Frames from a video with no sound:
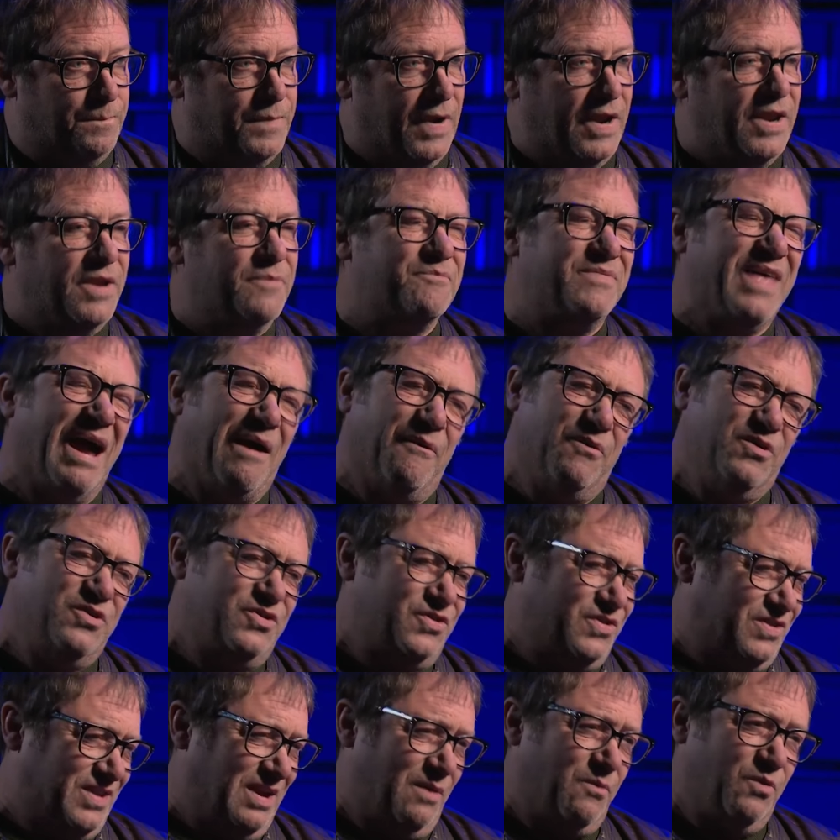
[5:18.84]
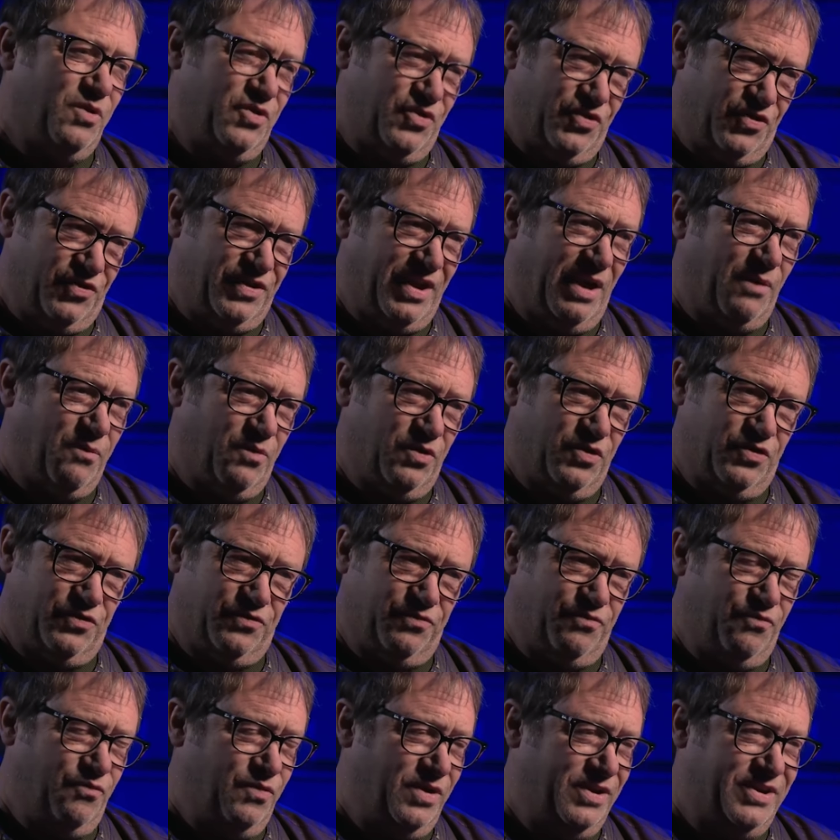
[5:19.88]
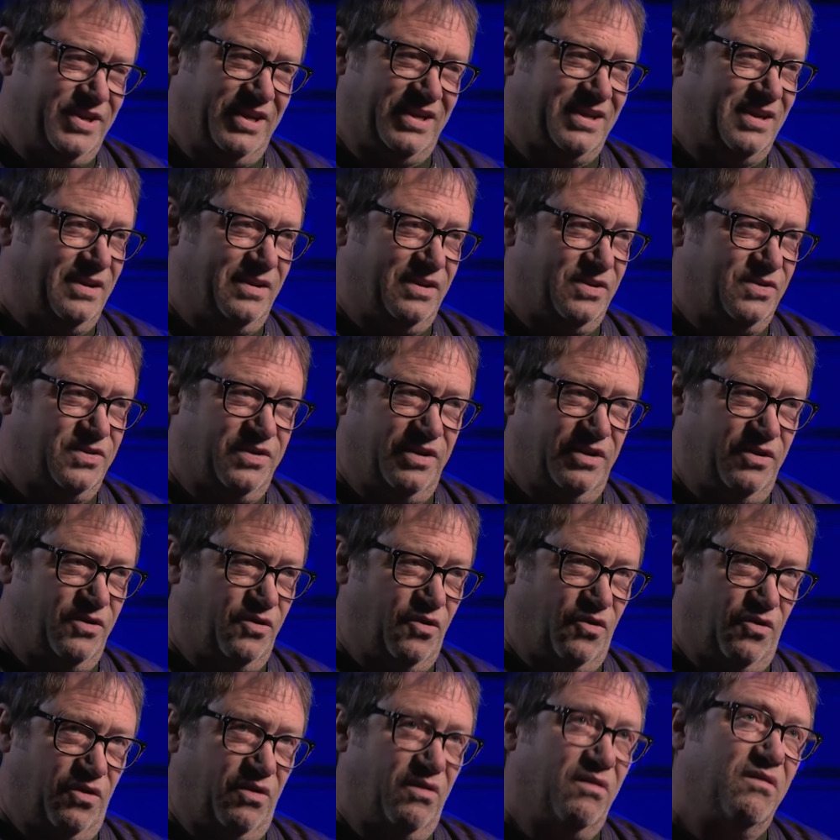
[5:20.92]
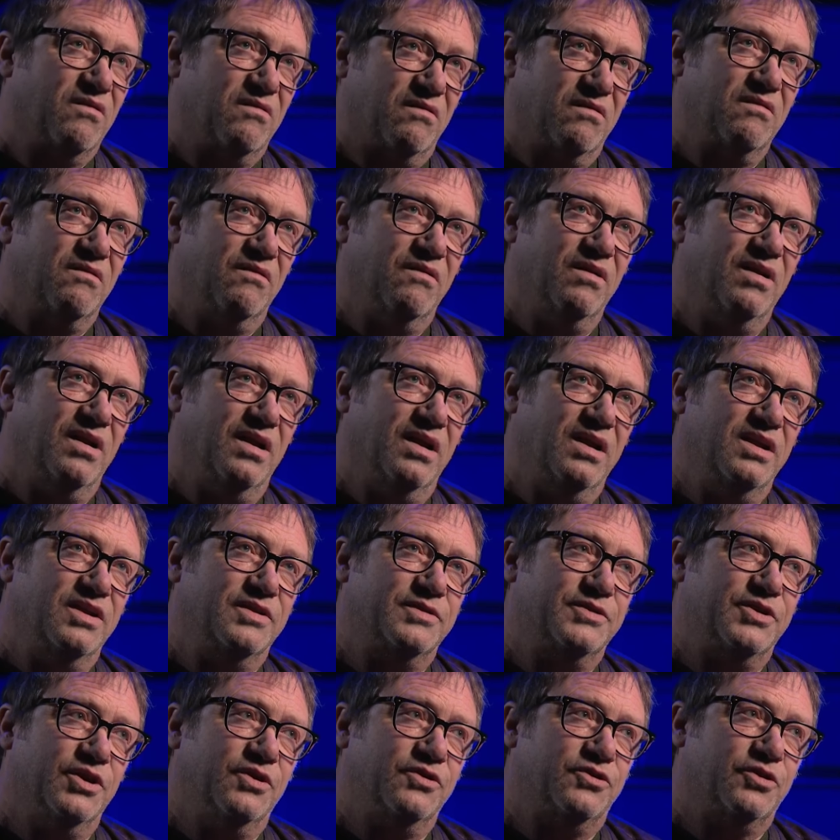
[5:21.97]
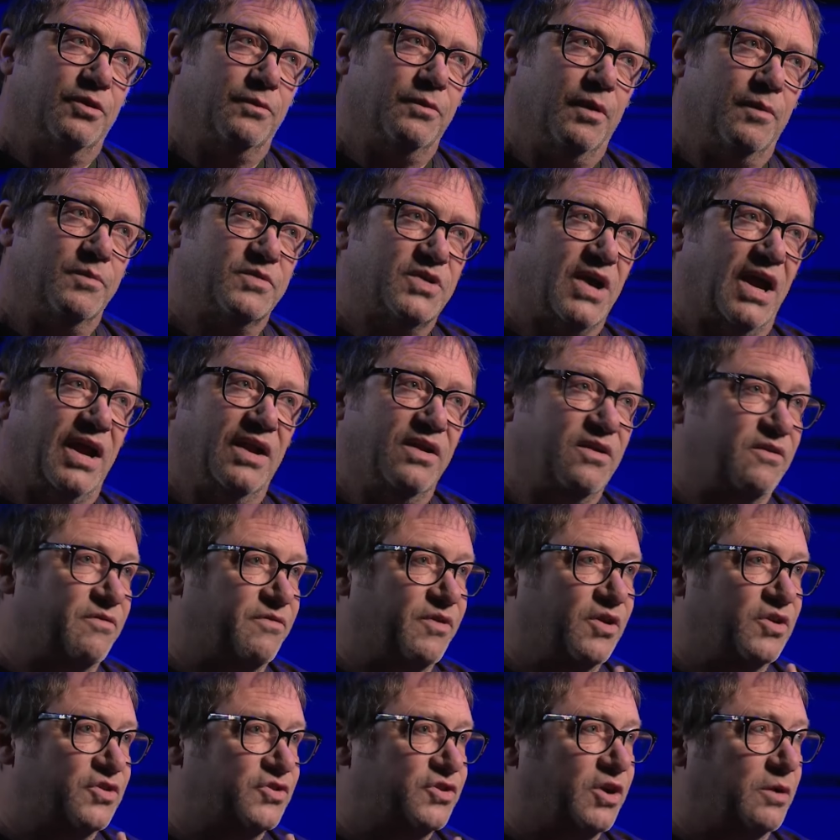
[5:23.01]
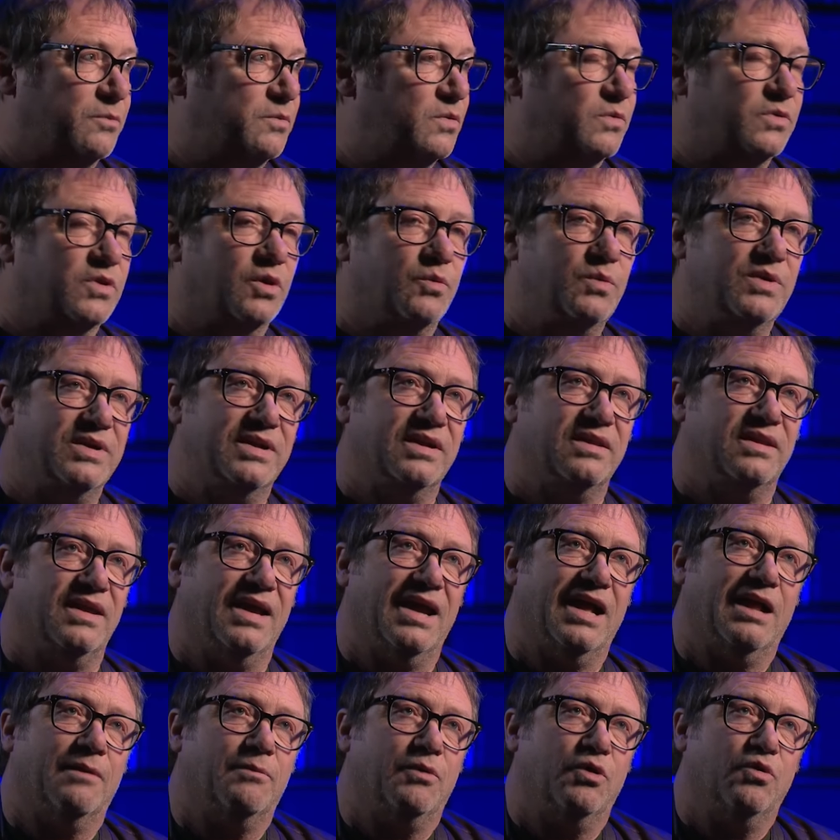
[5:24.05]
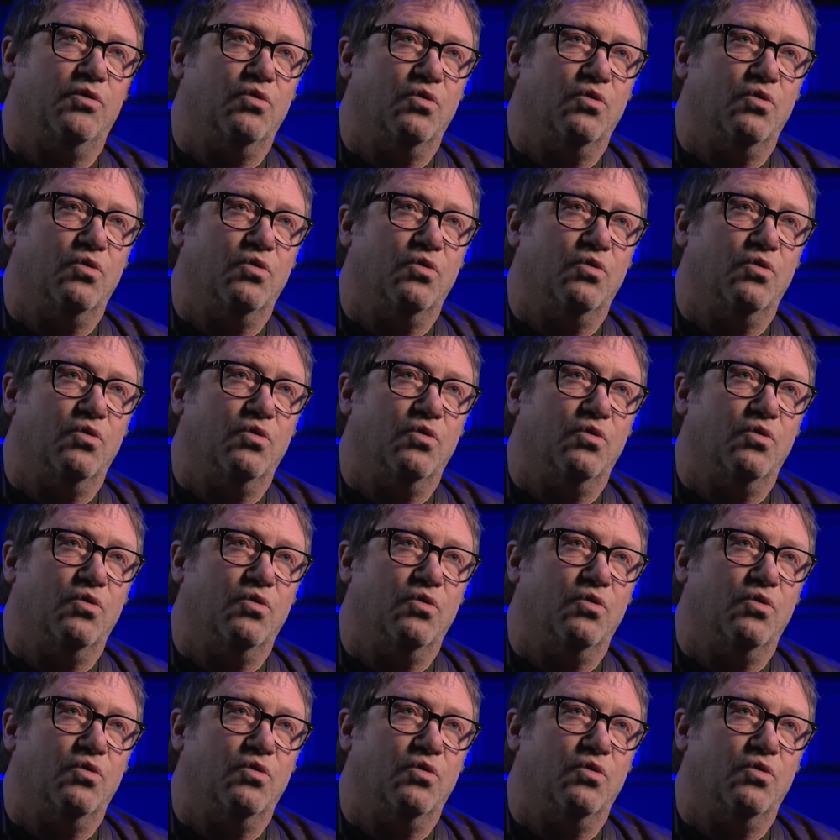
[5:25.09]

but that was that was that was ridiculously an honour, really, to yeah. top ups. And the first time that we did the album.